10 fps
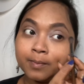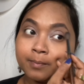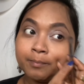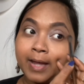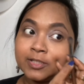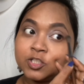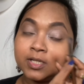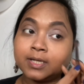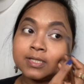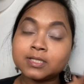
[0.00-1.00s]

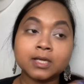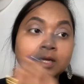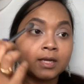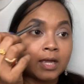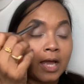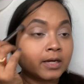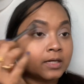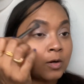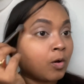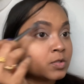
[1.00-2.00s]
patchiness, and it
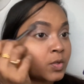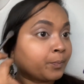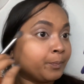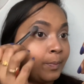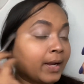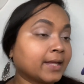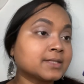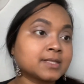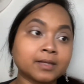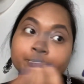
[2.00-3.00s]
also
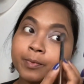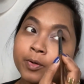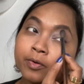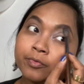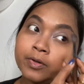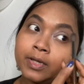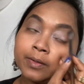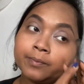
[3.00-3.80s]
blends in beautifully.